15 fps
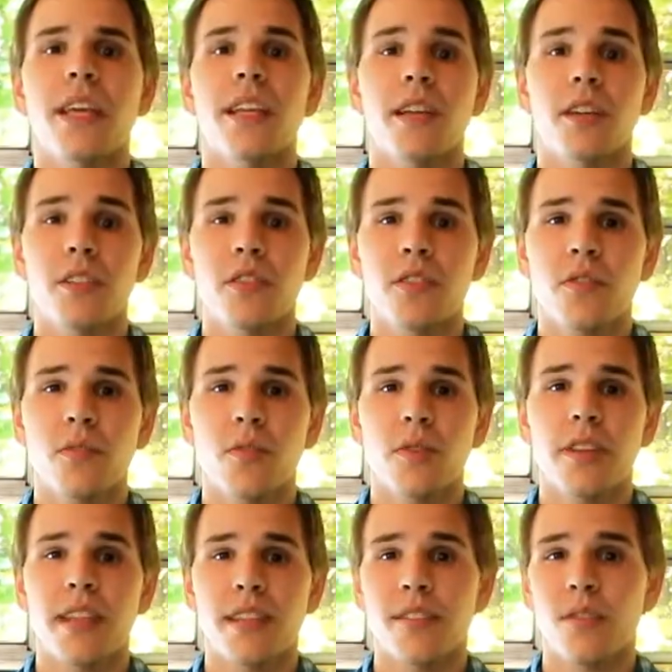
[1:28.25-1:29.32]
In a good
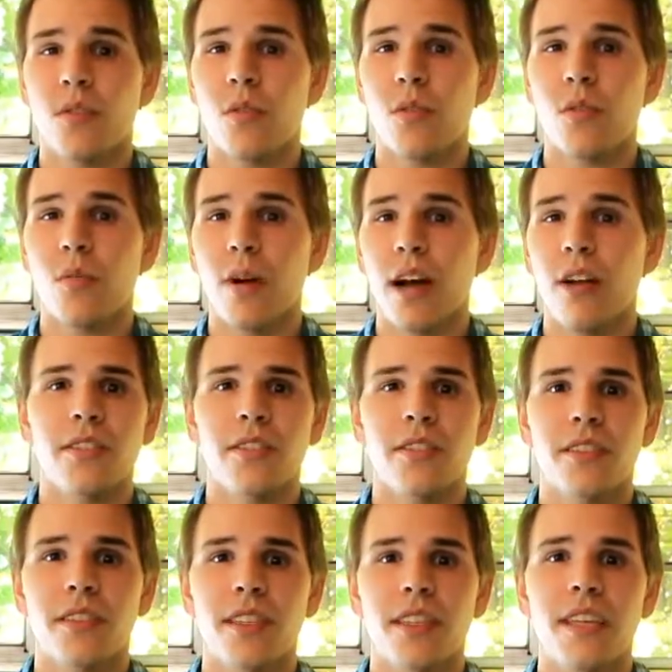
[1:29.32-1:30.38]
story that's told well,
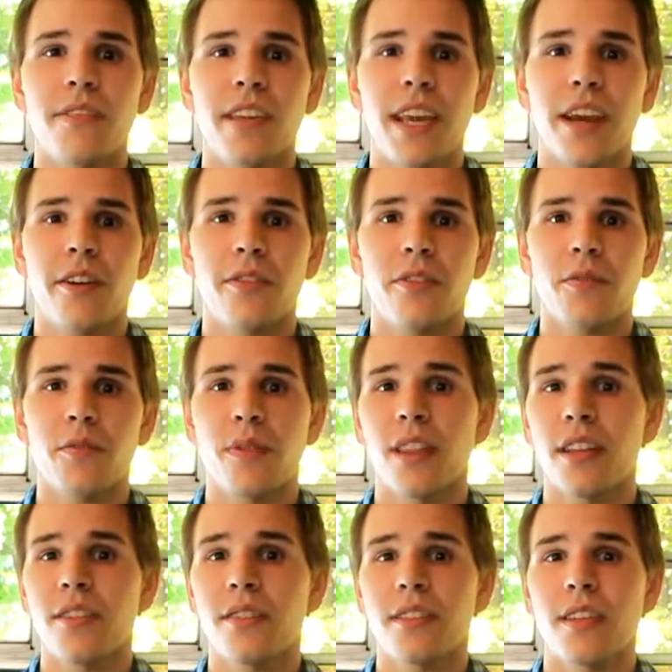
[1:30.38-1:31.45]
even characters with
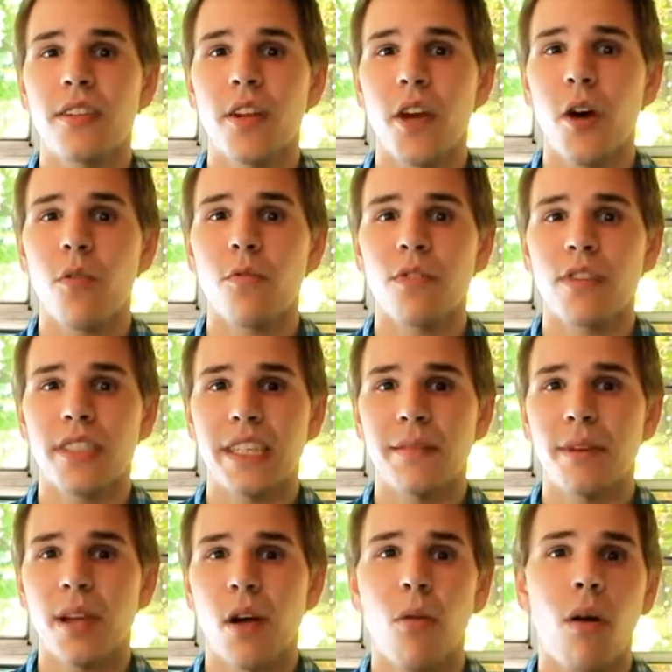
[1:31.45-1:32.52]
little to no
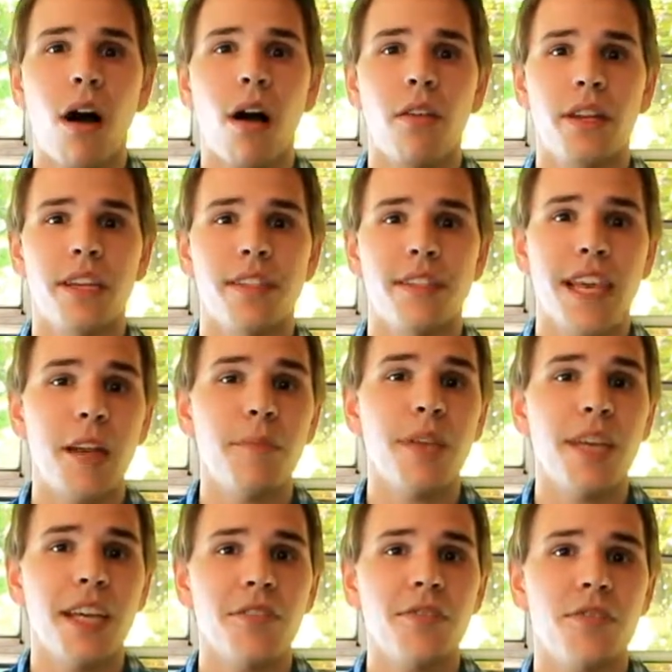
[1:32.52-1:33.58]
redeeming qualities can be
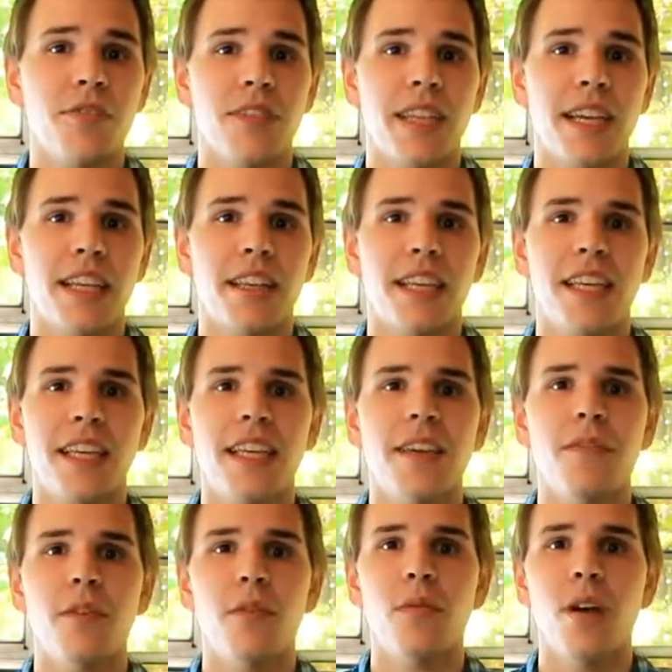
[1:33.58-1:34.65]
interesting. They can
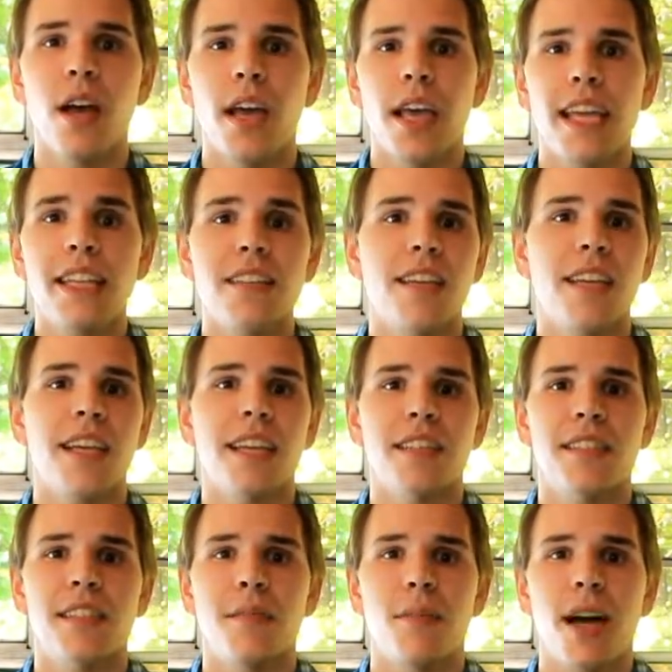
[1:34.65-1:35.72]
give you insight
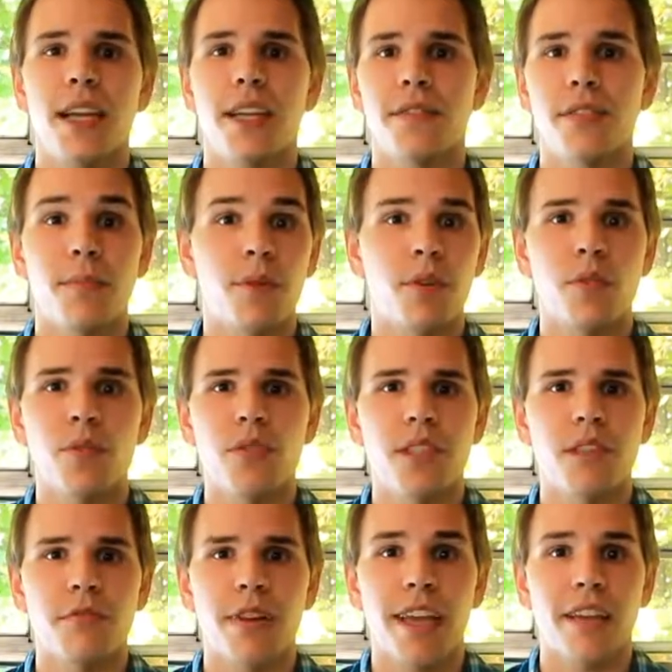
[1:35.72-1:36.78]
into the mind of someone who's
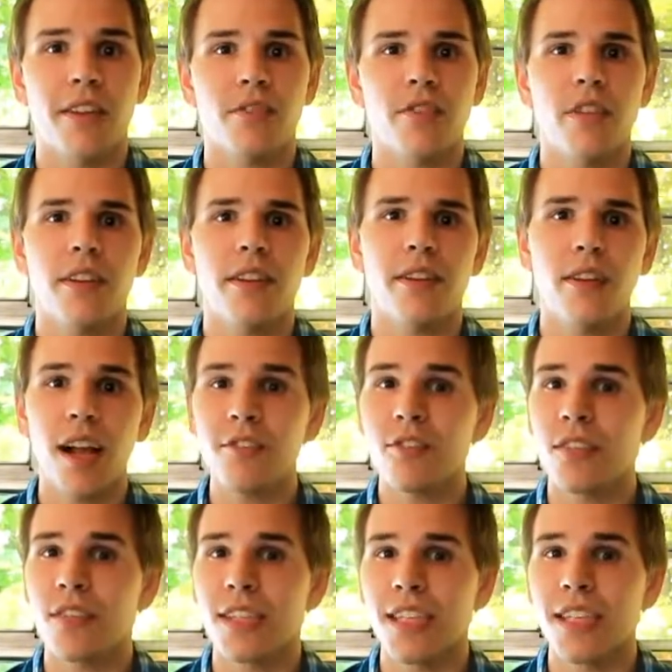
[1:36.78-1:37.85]
deranged. They're not
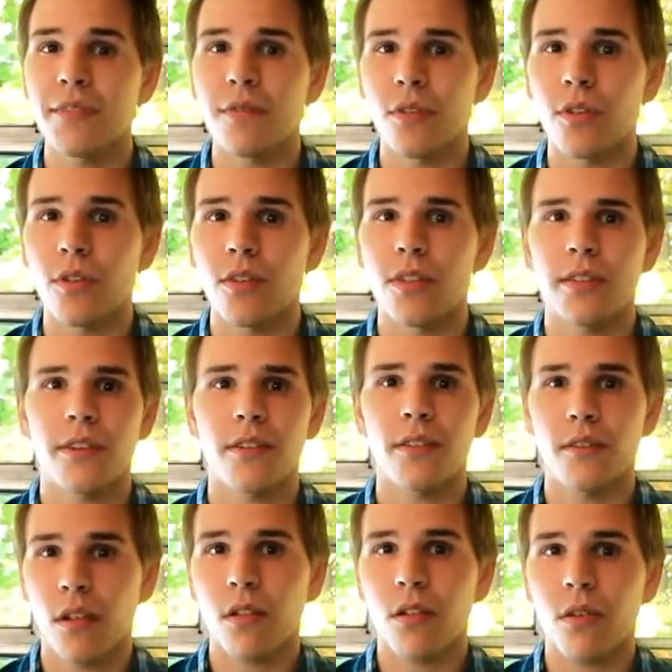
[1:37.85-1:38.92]
just evil, they're
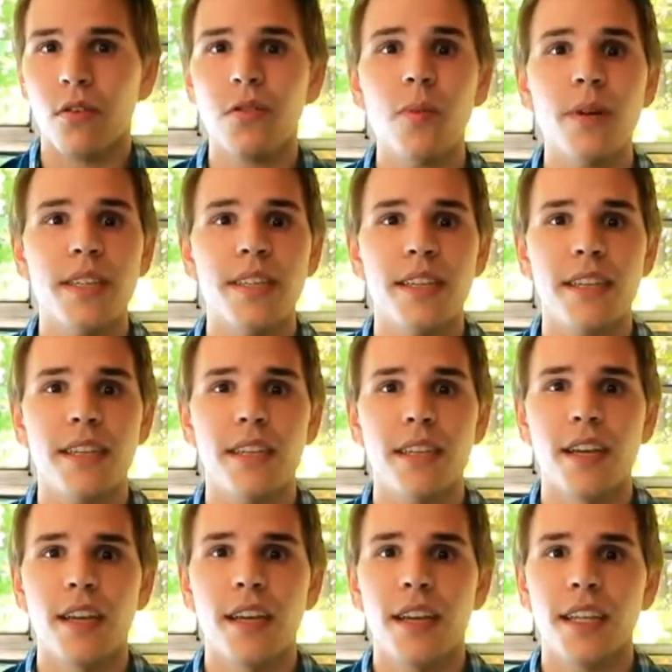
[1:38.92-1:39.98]
a little twisted.
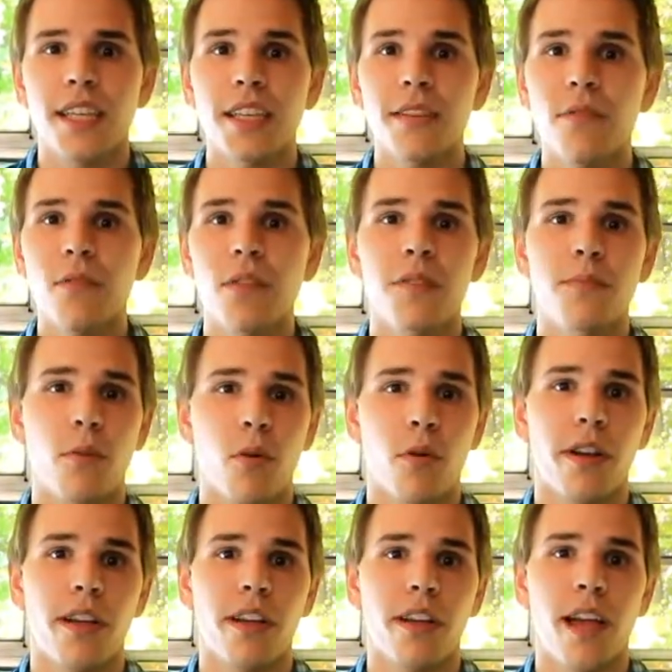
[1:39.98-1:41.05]
Evil is
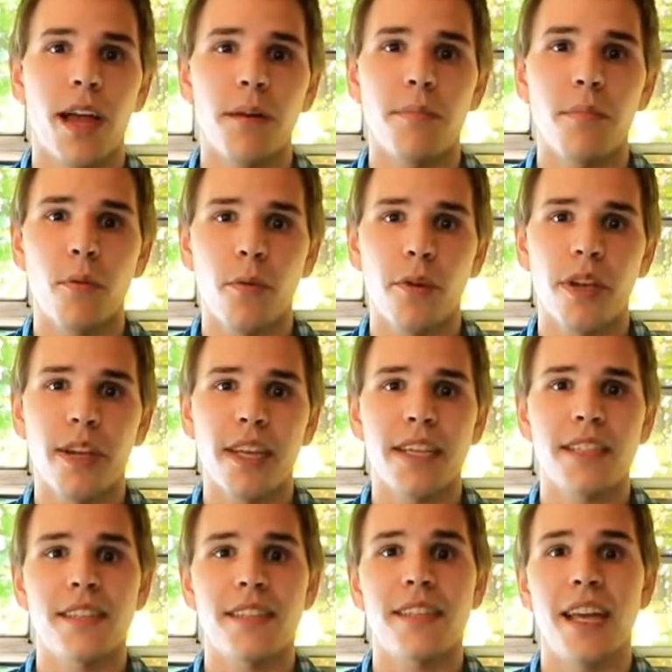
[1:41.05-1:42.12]
boring, and boring
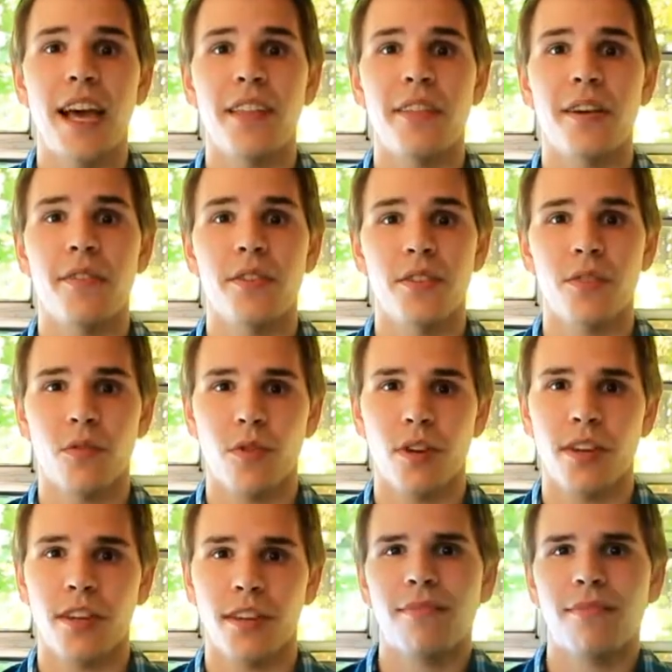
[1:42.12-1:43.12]
is the death of a story.